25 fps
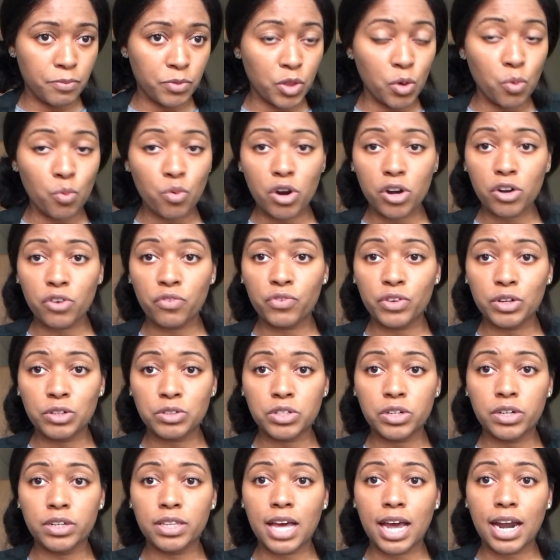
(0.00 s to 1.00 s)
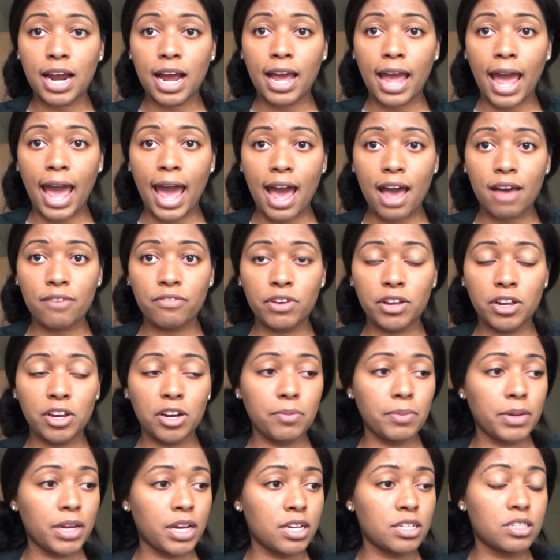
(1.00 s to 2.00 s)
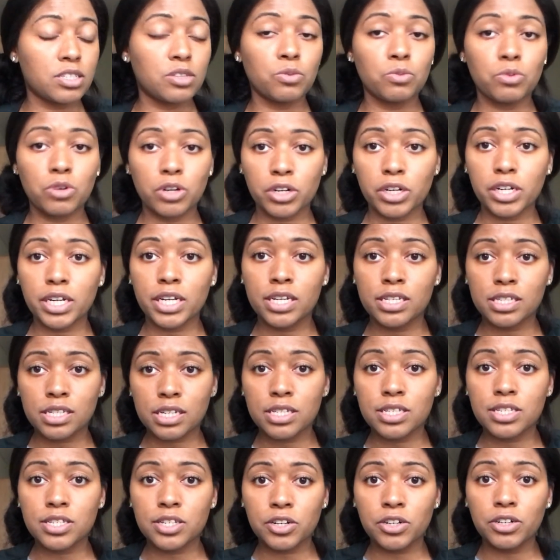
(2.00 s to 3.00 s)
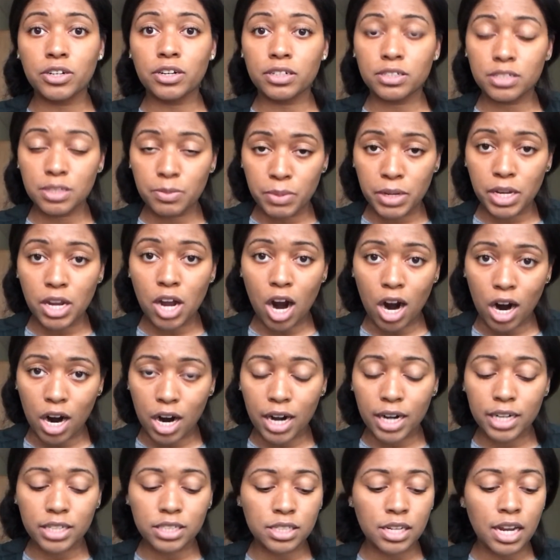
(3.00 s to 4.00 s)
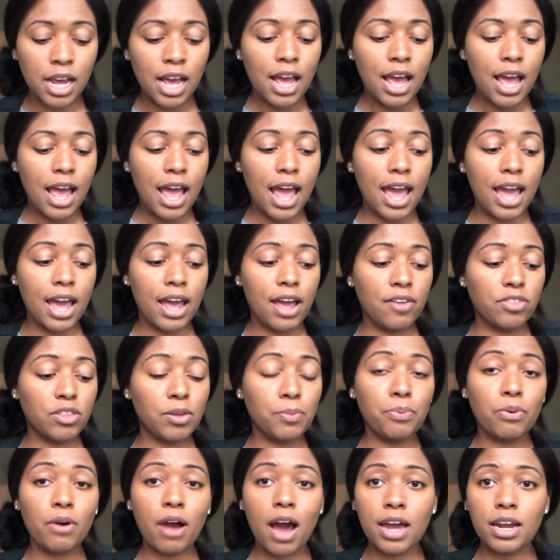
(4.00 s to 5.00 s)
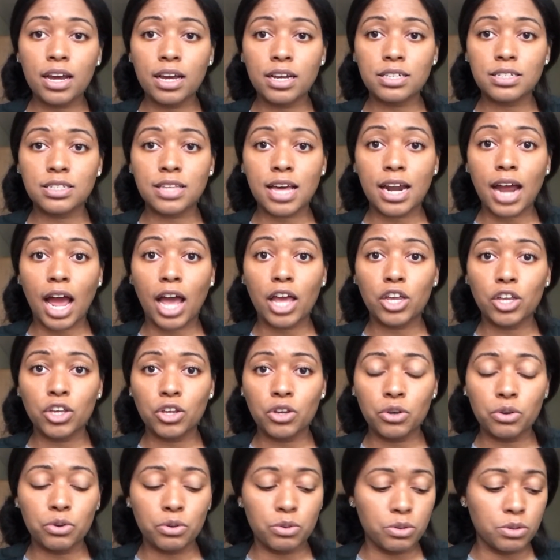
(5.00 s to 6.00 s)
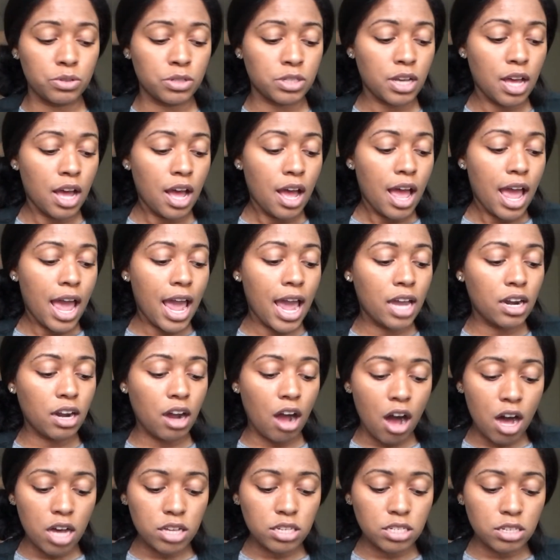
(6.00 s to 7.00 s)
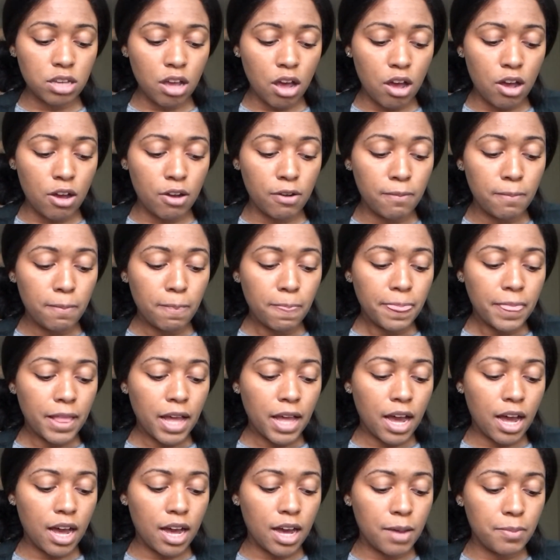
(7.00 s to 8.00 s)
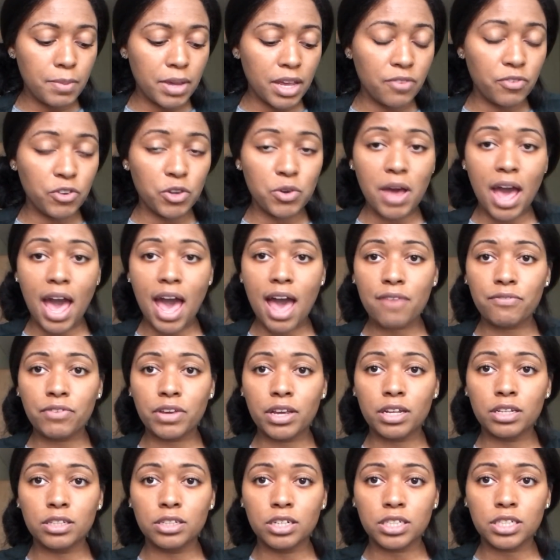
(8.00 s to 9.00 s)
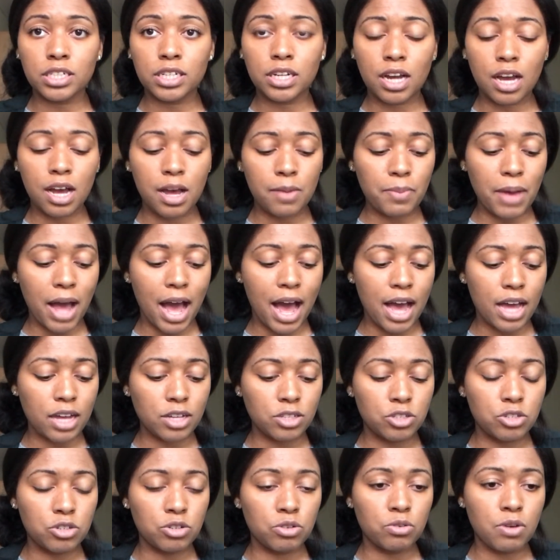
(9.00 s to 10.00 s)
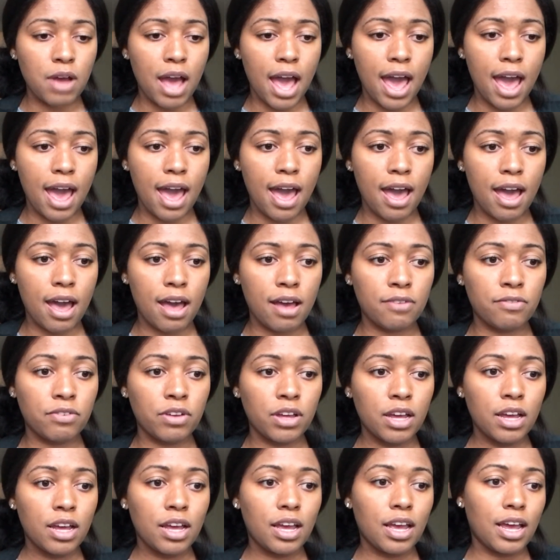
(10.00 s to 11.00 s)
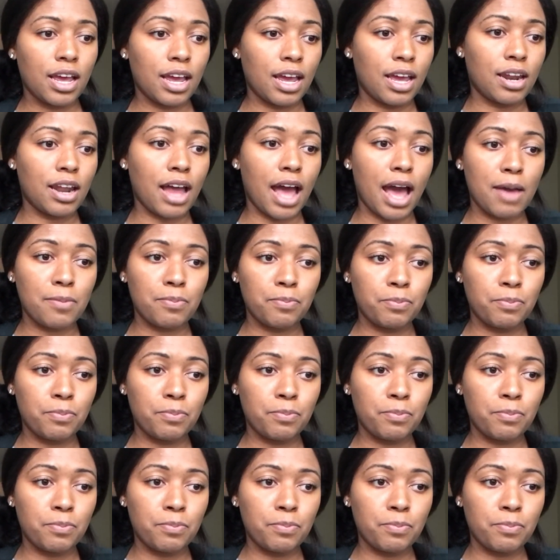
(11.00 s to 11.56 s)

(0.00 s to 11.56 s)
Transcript: the water filter that I have here, because the water is considered to be harsh, and the products that I use. And also, if you haven't looked it up, I do have, and